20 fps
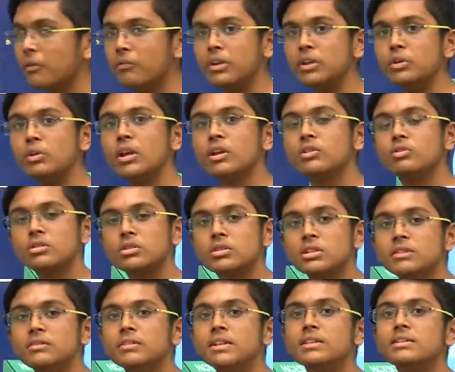when you're
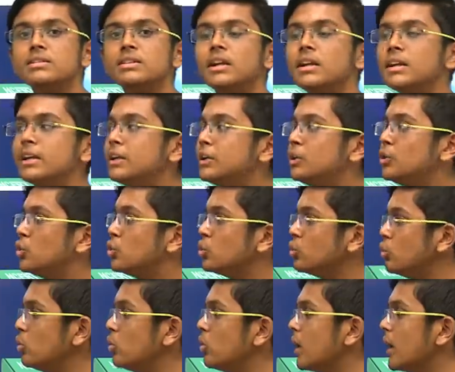exhausted with NCERT,
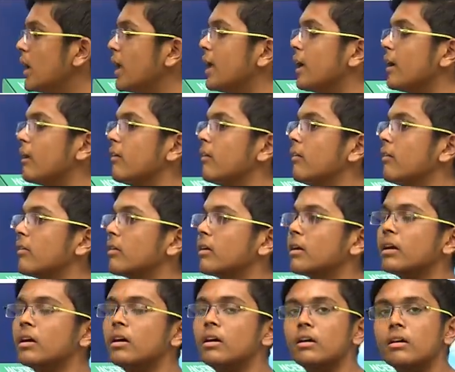
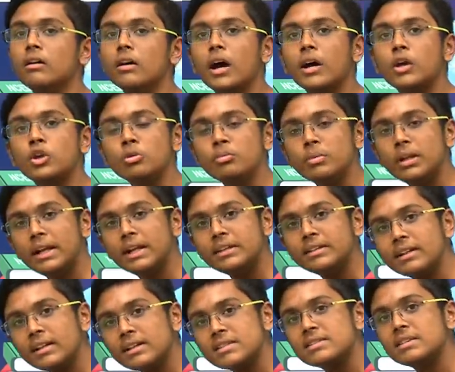to accumulate
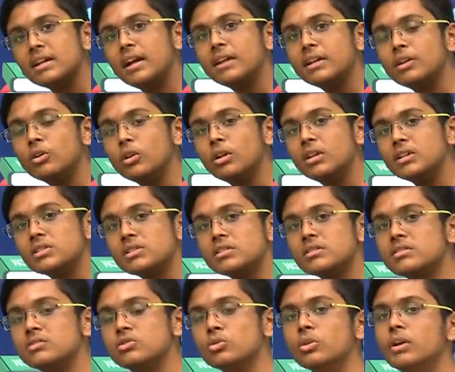that NCERT knowledge
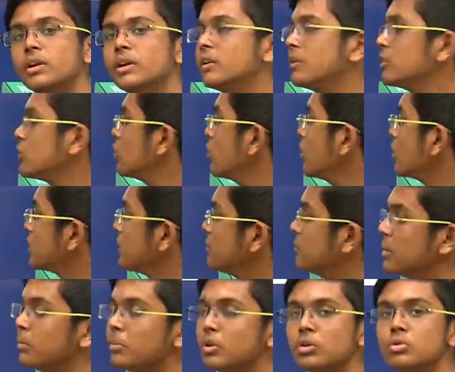and store it in your
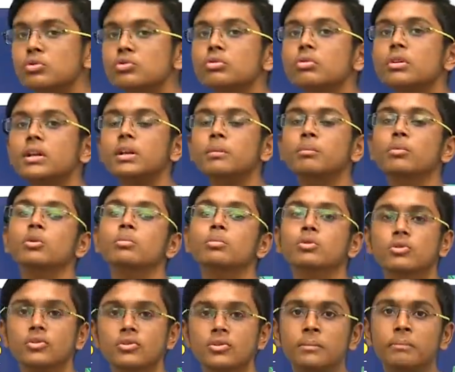long-term memory, you should read more
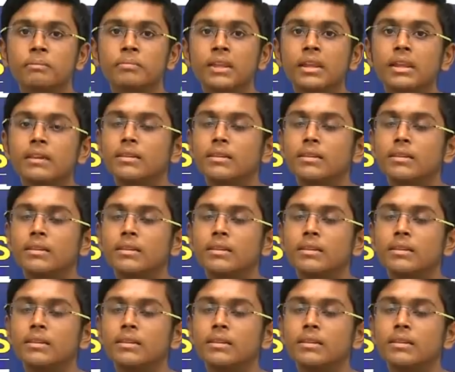books.